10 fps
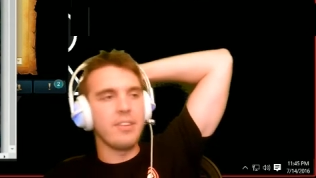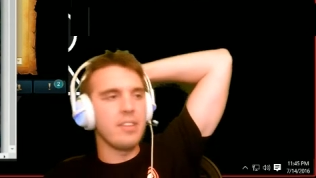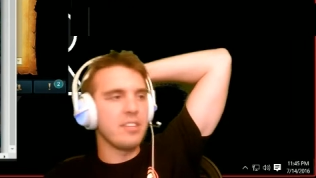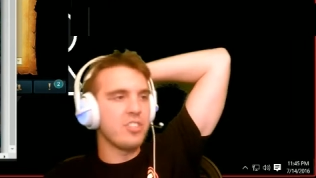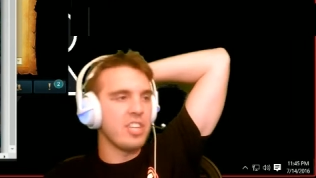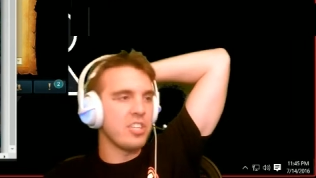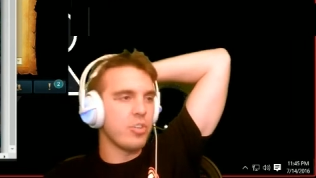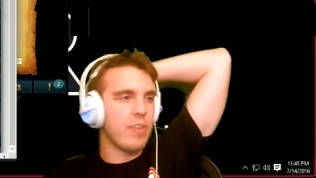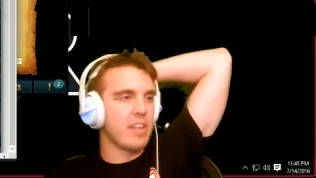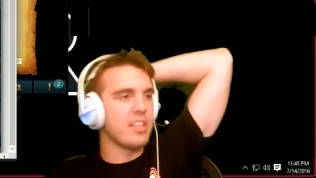
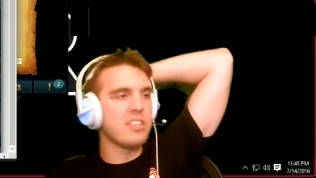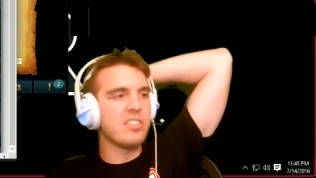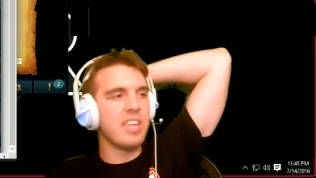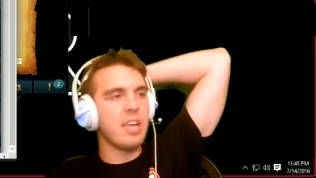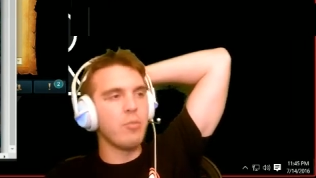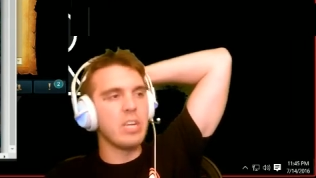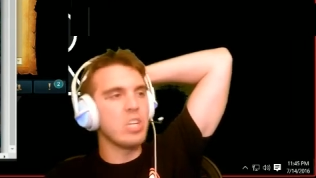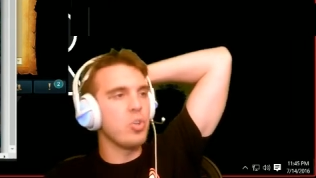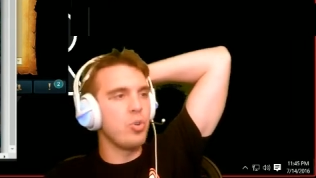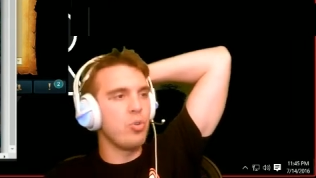Let's say we
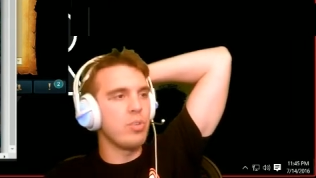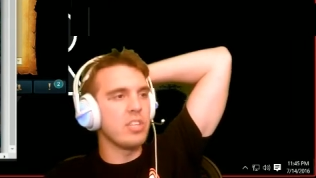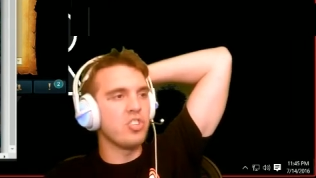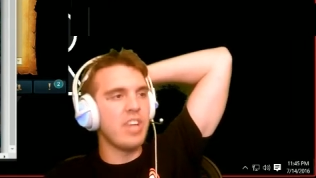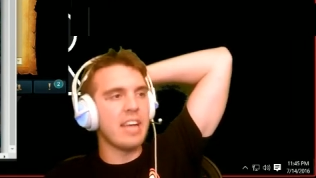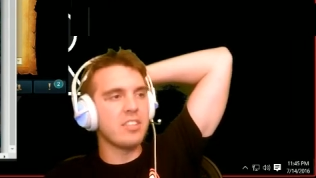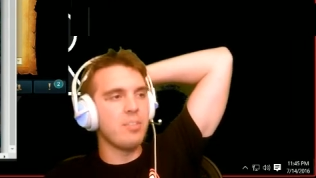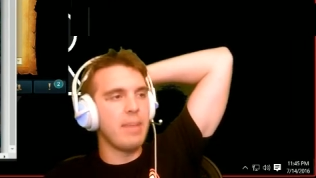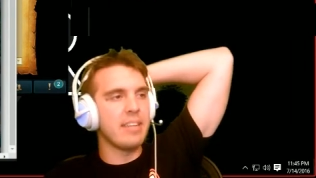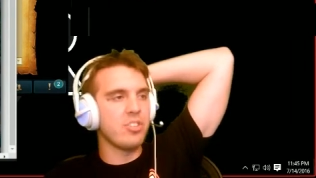do the Jax
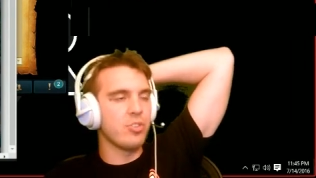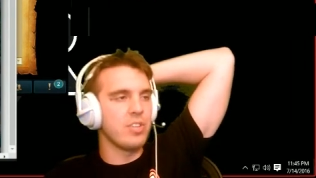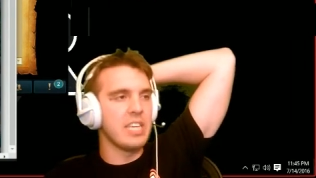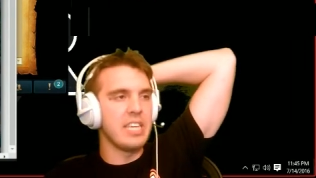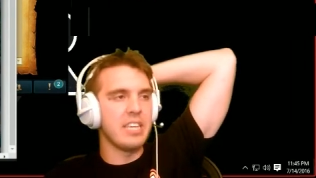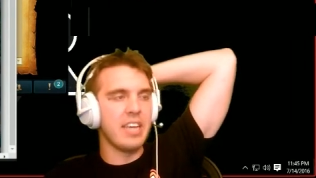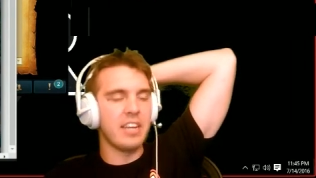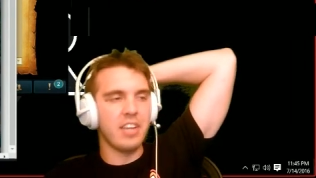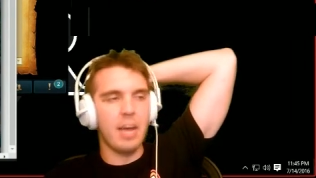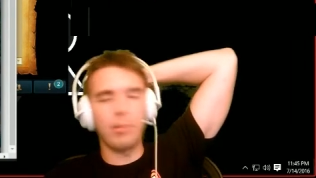and Master Yi kind
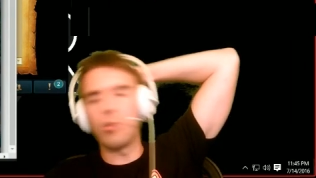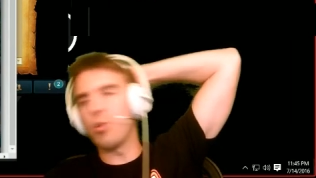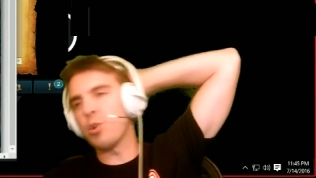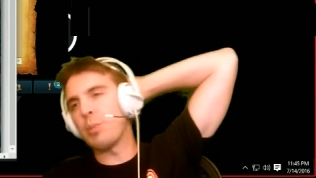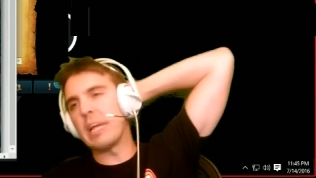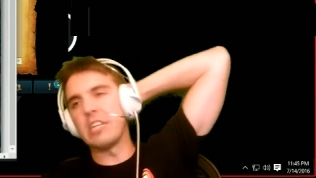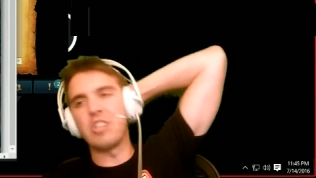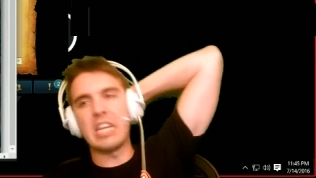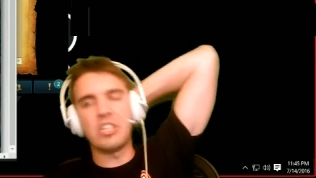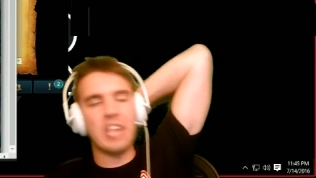of comp. Who are you playing,
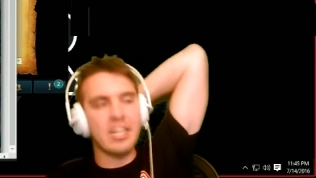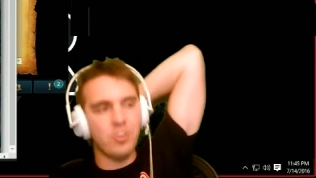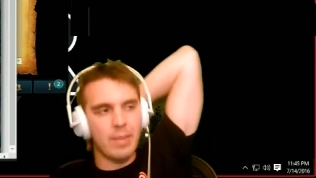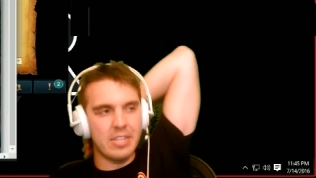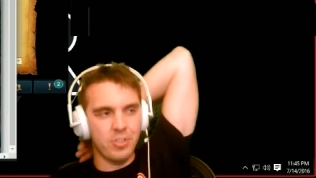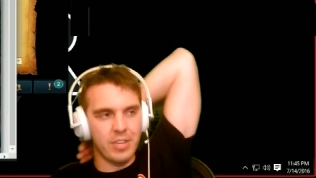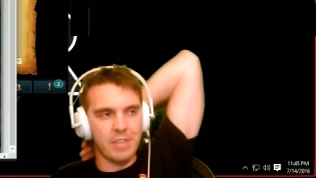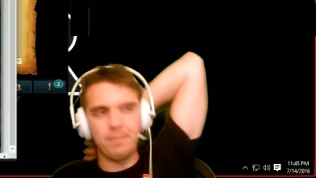Jay? Jax or Master Yi?